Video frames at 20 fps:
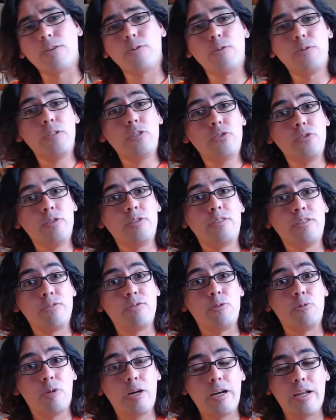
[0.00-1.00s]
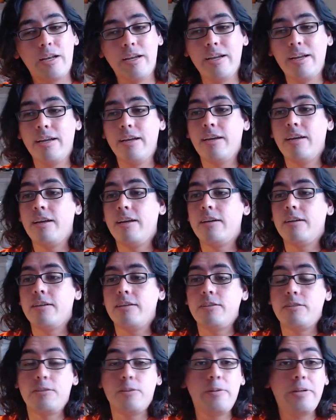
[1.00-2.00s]
only do this if you want.
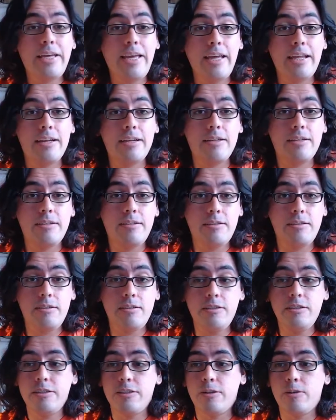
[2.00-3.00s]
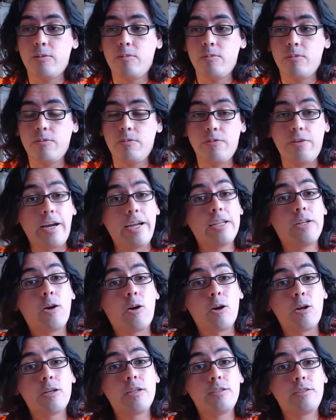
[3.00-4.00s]
So again, find
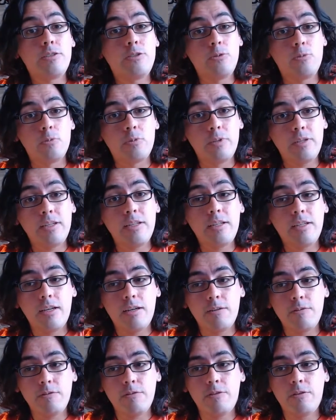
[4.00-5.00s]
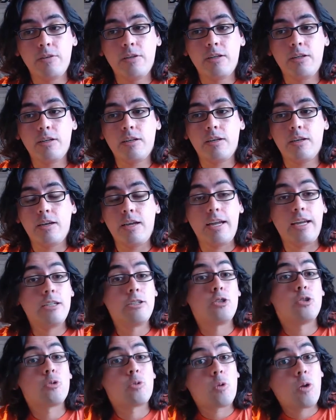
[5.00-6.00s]
artists you really love
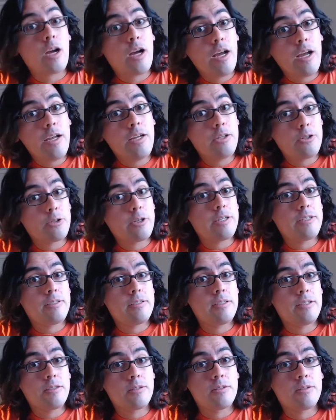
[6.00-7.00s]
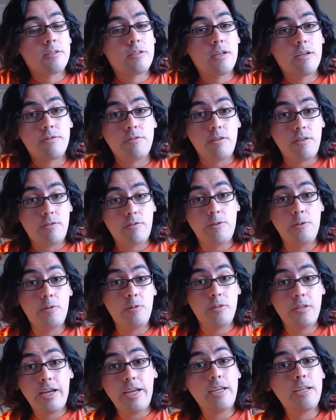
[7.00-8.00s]
and try tracing their stuff. If you
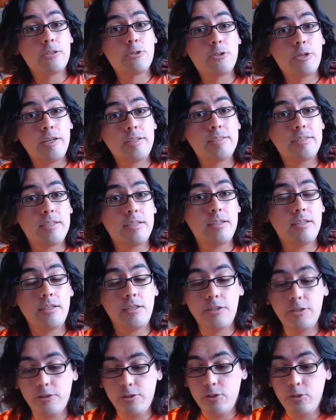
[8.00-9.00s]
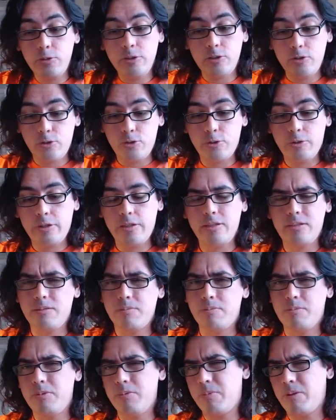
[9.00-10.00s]
like tracing, you enjoy,
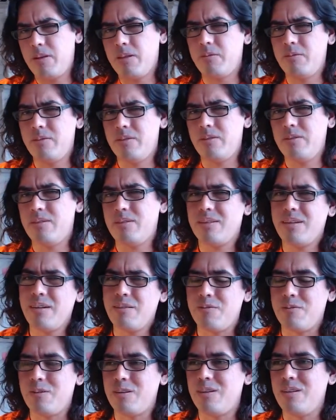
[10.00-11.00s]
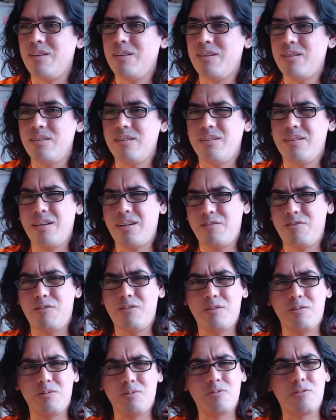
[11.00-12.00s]
you probably will. It's kind of fun. You kind of
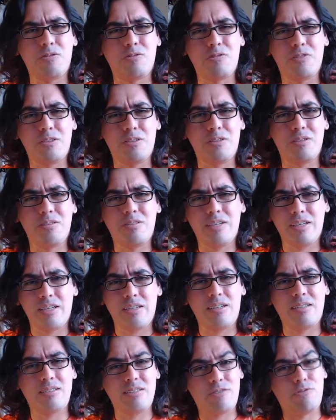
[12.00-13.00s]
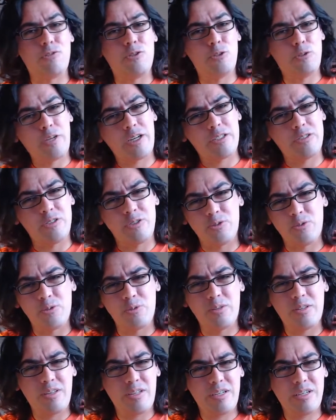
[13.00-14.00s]
feel fulfilled, like as if you actually
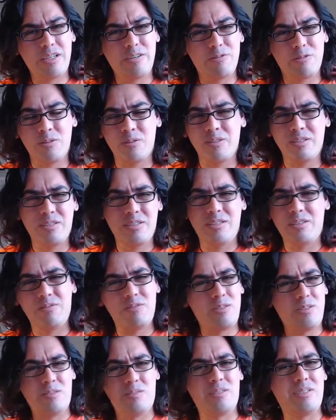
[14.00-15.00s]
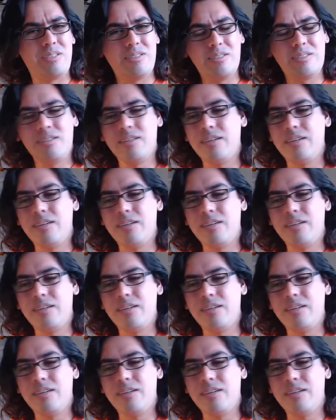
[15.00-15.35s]
drew the thing after you're done, even though you didn't.